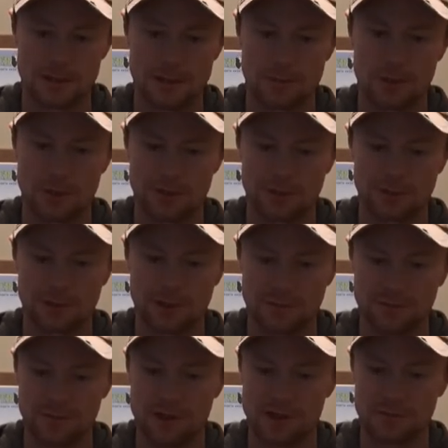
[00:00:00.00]
binocular
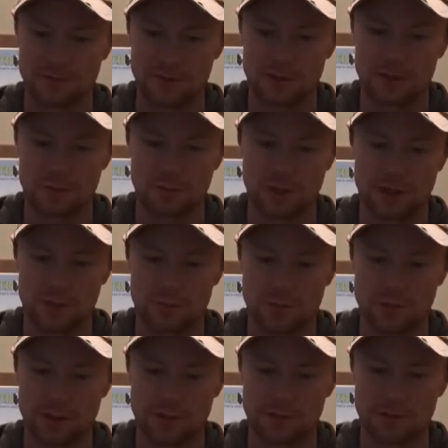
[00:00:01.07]
I've found for this price
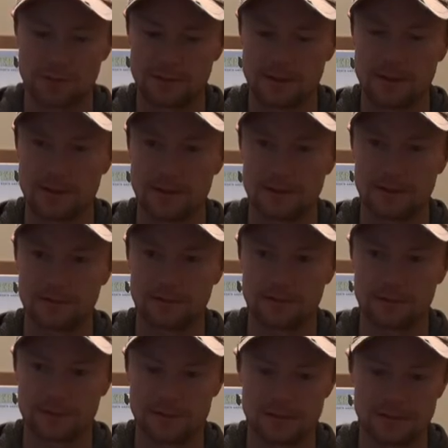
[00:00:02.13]
point and
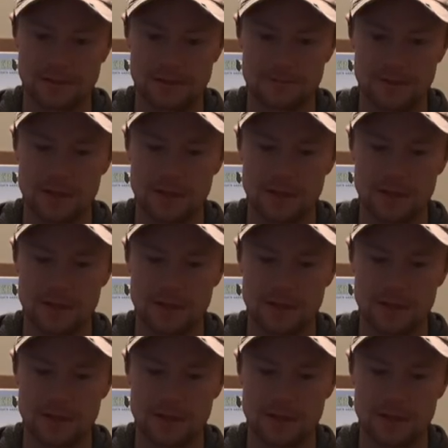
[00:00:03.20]
um,